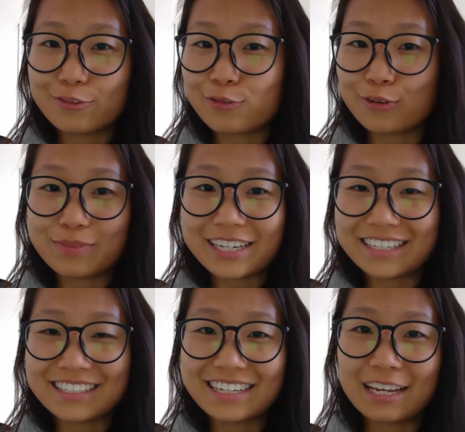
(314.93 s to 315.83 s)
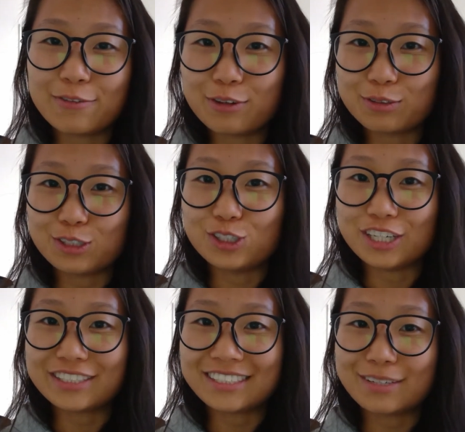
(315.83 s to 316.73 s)
for me if it was
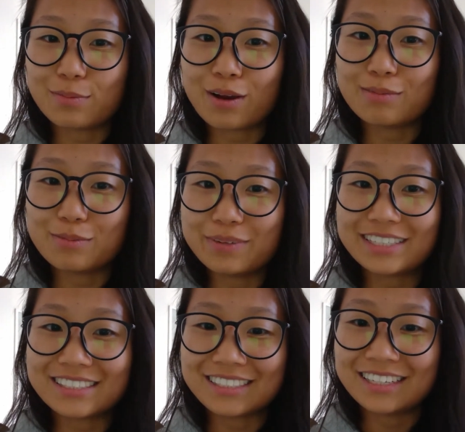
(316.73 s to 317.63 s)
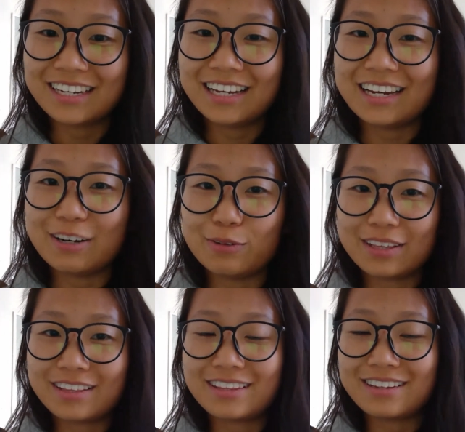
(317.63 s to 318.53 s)
just problem based
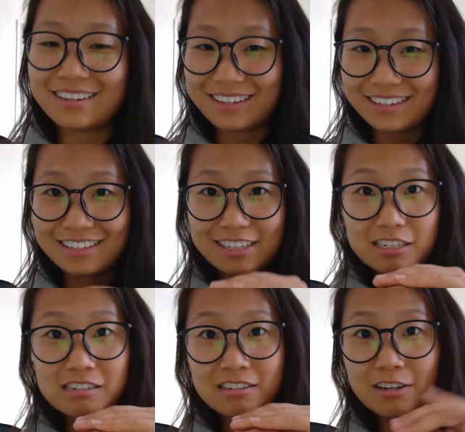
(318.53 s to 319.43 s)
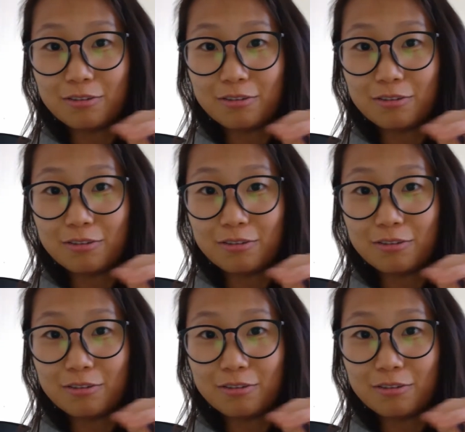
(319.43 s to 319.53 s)
with no